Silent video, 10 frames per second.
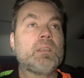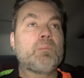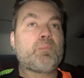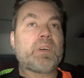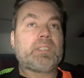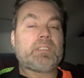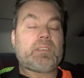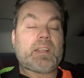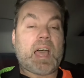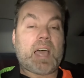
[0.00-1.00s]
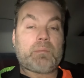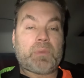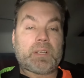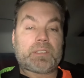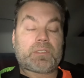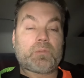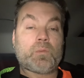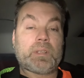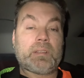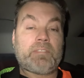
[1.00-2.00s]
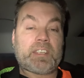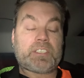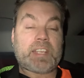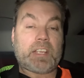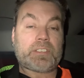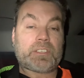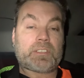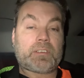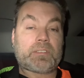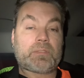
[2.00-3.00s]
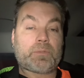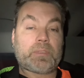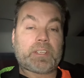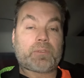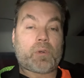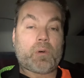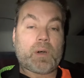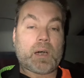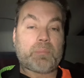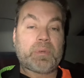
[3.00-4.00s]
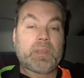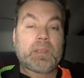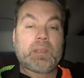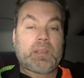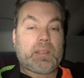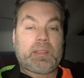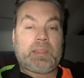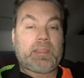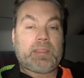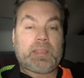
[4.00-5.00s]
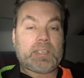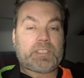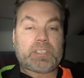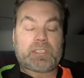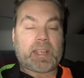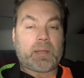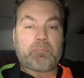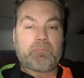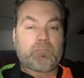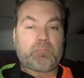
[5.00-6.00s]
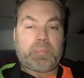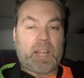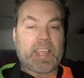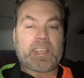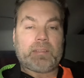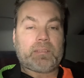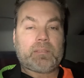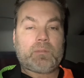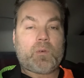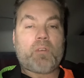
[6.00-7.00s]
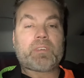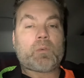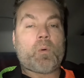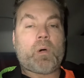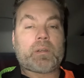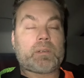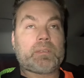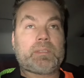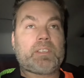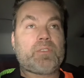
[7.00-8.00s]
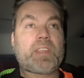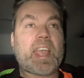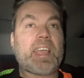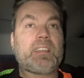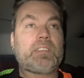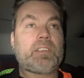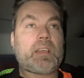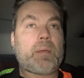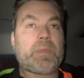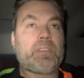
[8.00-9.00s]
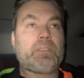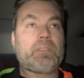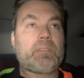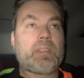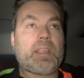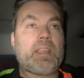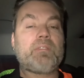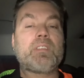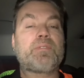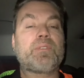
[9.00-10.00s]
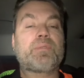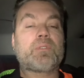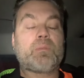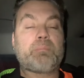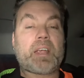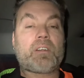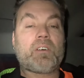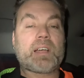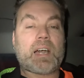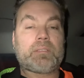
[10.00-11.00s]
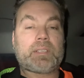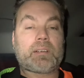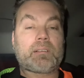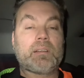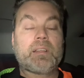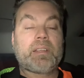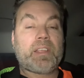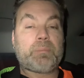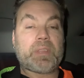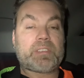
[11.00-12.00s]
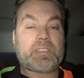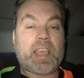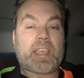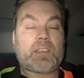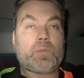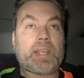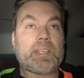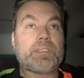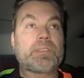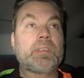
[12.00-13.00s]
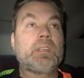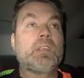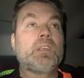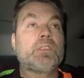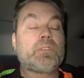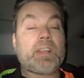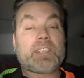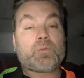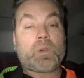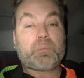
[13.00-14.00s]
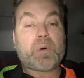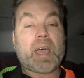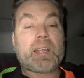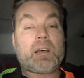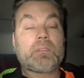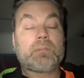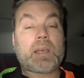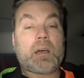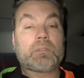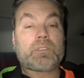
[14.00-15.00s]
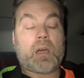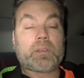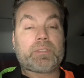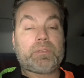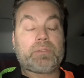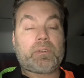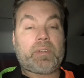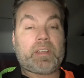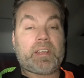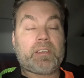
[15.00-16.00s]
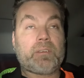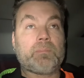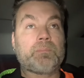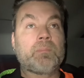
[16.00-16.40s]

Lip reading: But during the hot months, when the vegetation starts to really grow up, it's just like a blanket over the water. You can't, I mean, even if you threw a bare hook out there, you'd be snagging weeds. So that's one pond I'll talk to you during the year.